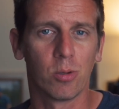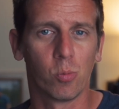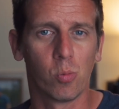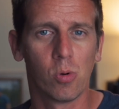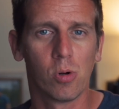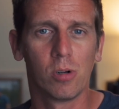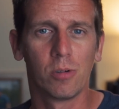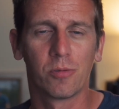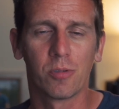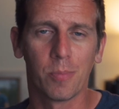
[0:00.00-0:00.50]
the
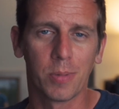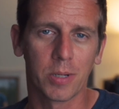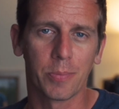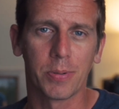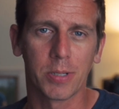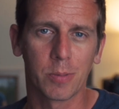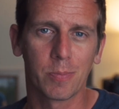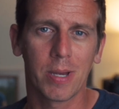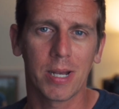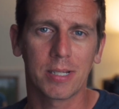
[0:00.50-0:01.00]
wall for a bit
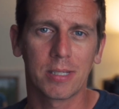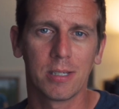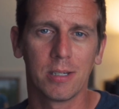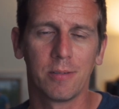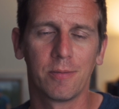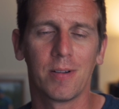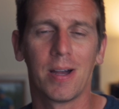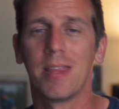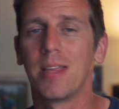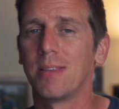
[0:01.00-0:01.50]
of
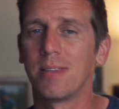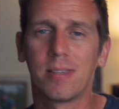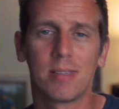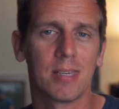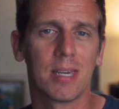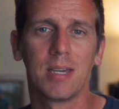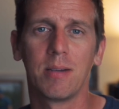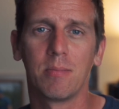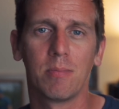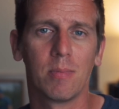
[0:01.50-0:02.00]
perspective, and then the
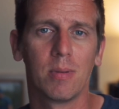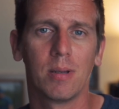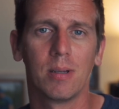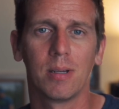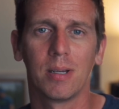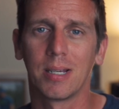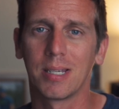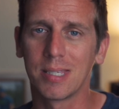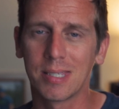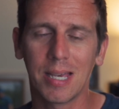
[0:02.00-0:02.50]
same
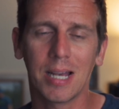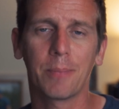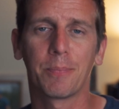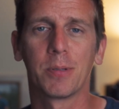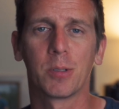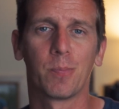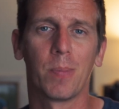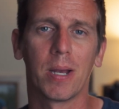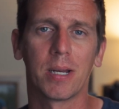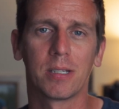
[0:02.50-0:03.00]

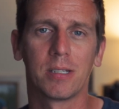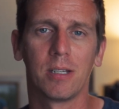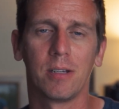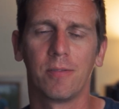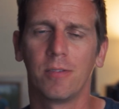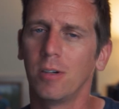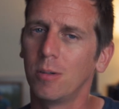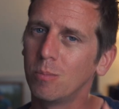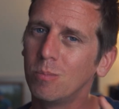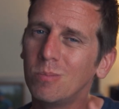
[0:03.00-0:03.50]
exact
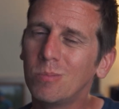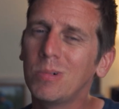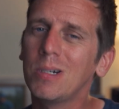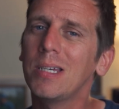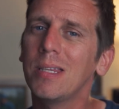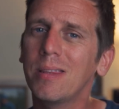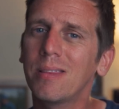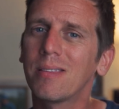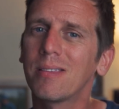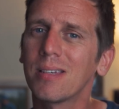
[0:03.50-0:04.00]
perspective
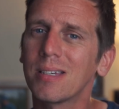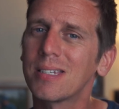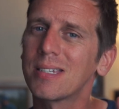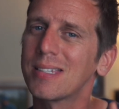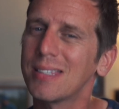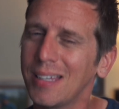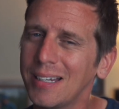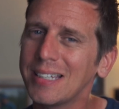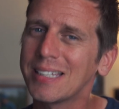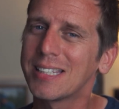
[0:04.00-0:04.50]
with a
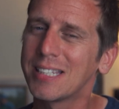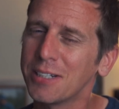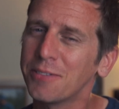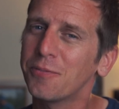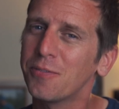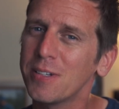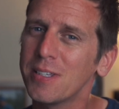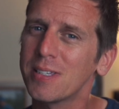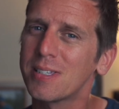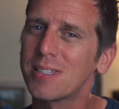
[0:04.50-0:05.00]
slight
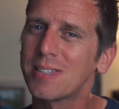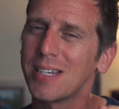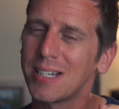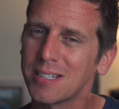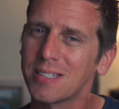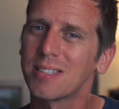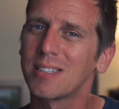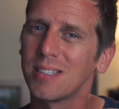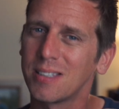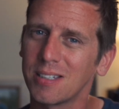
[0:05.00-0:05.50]
difference
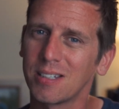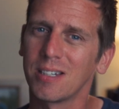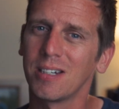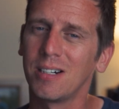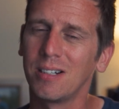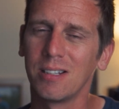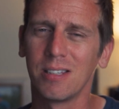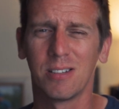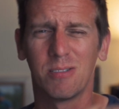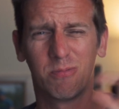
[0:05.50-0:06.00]
thanks to the
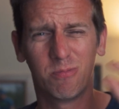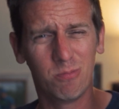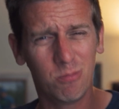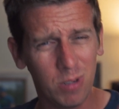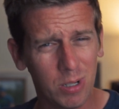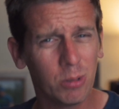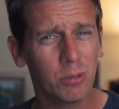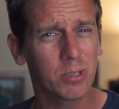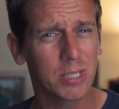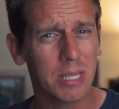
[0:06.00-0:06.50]
girl in the
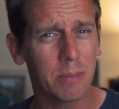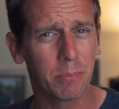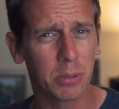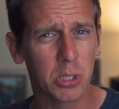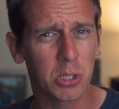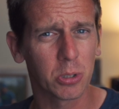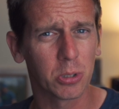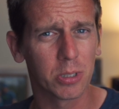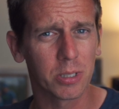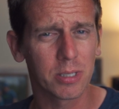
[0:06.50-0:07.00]
real
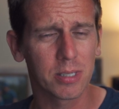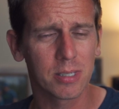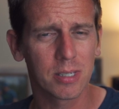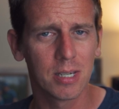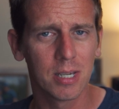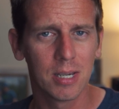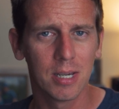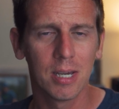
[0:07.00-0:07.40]
skimpy shorts,